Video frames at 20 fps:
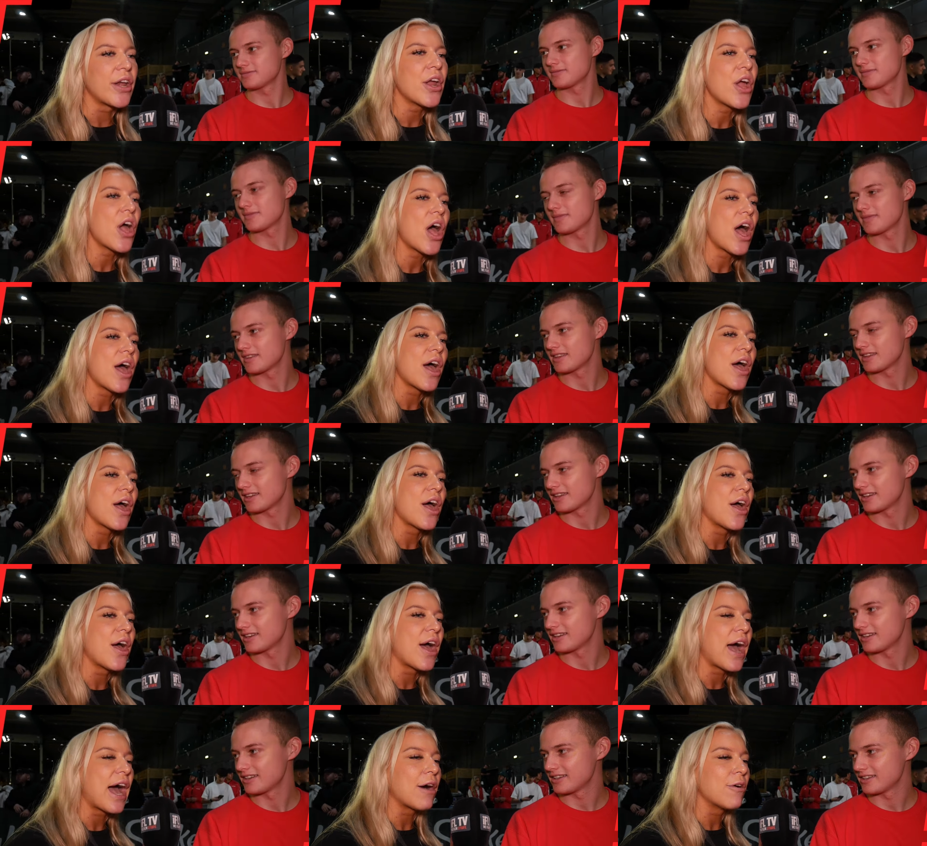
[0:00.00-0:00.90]

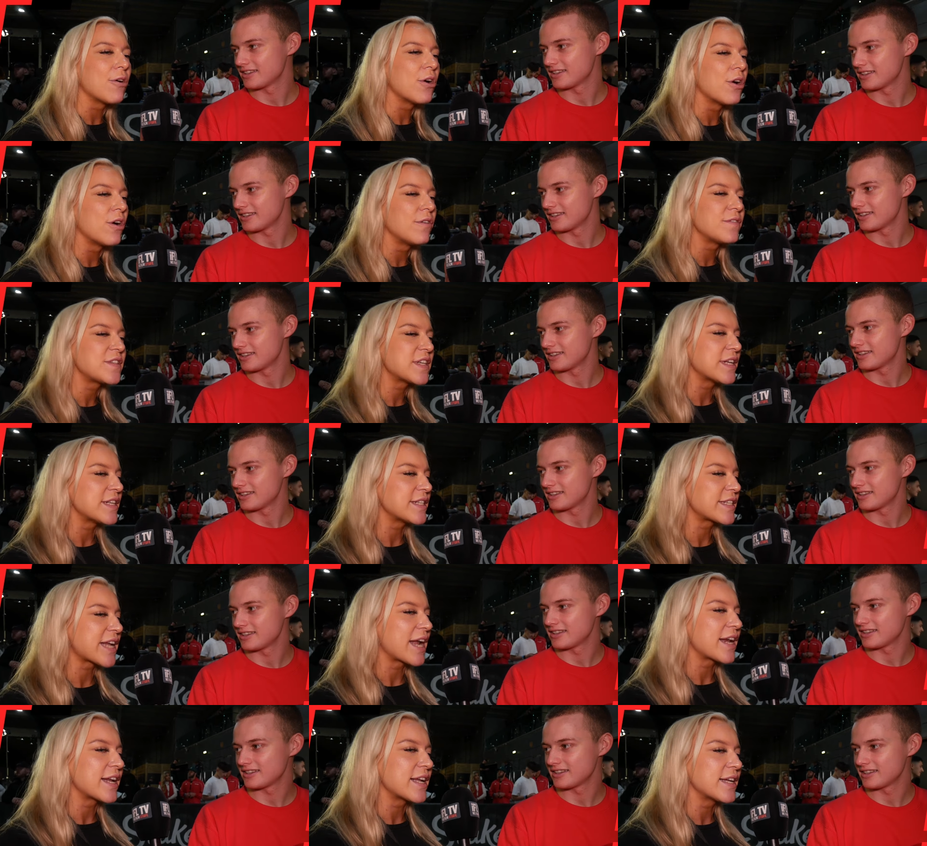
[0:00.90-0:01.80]
Speaker 1: uh, out of Dillon
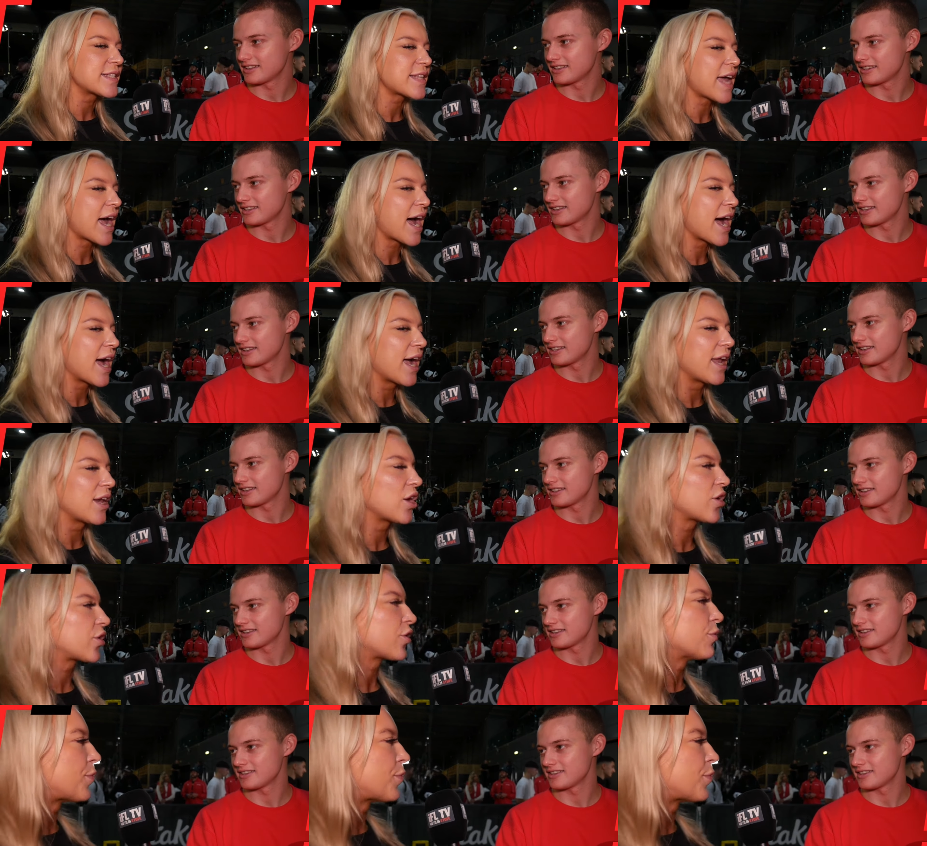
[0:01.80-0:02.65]
Danis and Logan